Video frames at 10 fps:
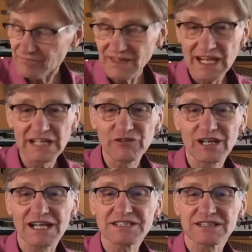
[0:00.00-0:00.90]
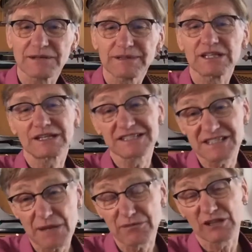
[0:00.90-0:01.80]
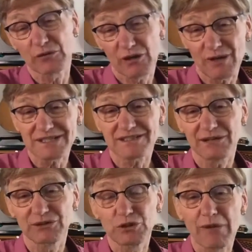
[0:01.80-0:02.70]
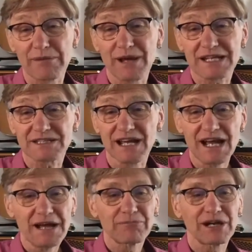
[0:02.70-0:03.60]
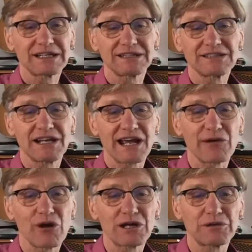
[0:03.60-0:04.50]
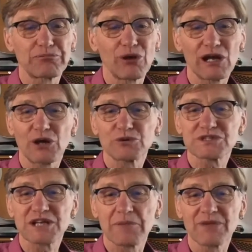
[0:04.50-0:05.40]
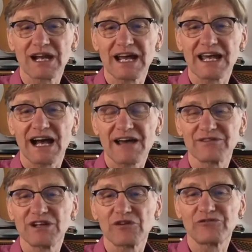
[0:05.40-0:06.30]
And if you guys, you can send me the requests. I will do my best. But today I wanted to pull out some that I haven't done